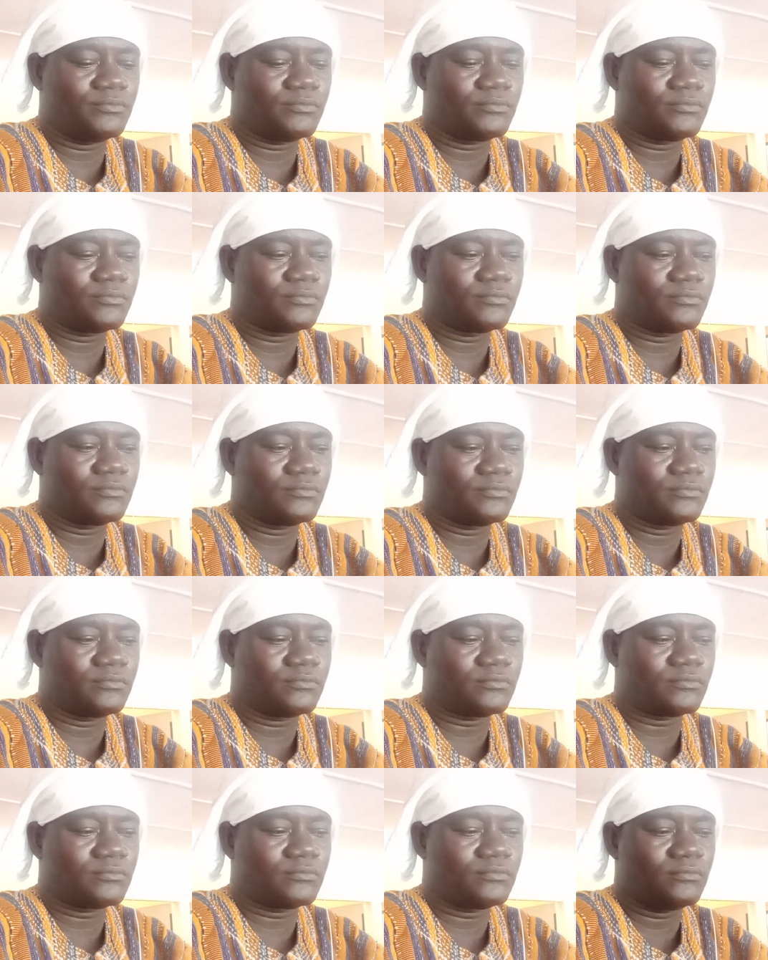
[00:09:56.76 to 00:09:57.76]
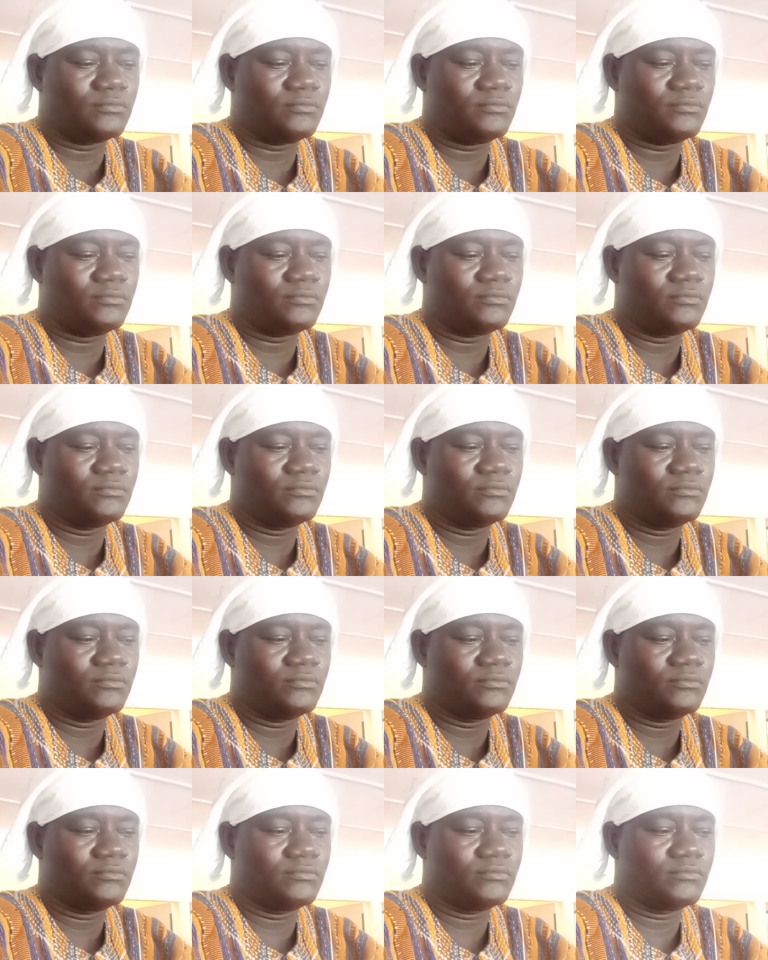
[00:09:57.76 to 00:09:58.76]

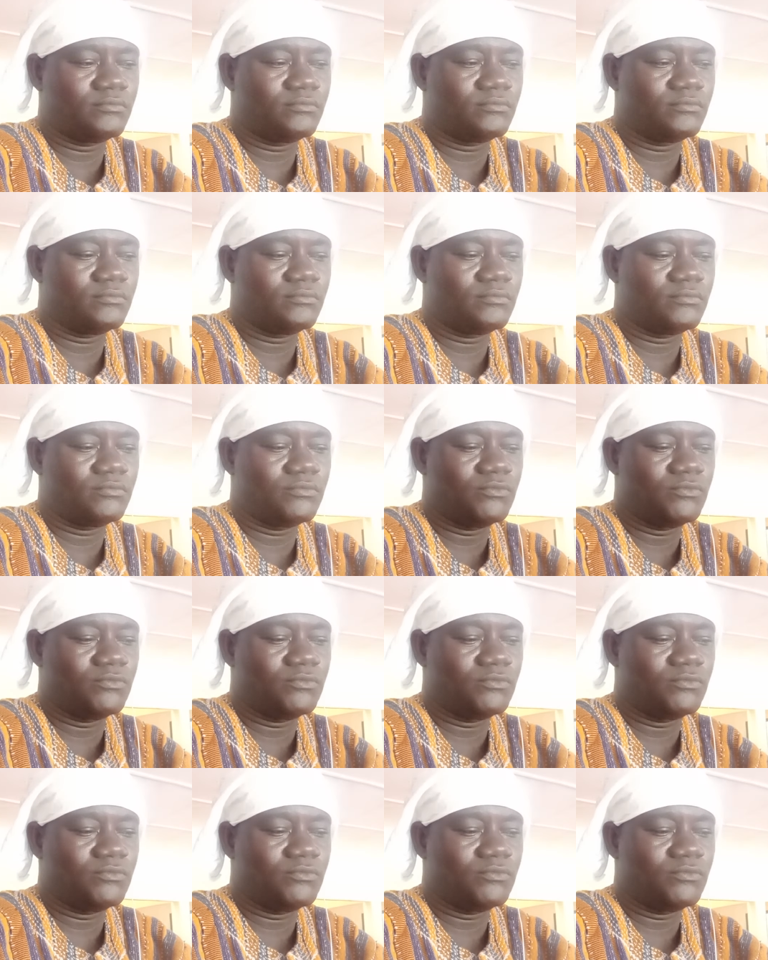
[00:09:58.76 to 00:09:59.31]
Nobody speaks.